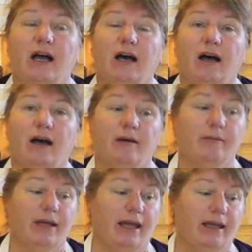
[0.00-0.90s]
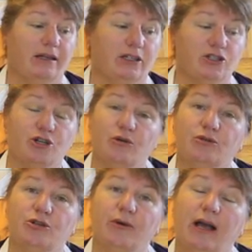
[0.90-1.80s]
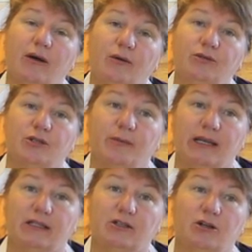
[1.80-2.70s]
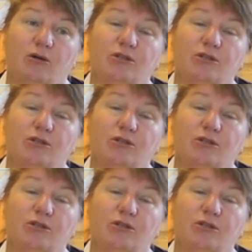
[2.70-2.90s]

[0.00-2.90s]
and it shows you how to make the dough.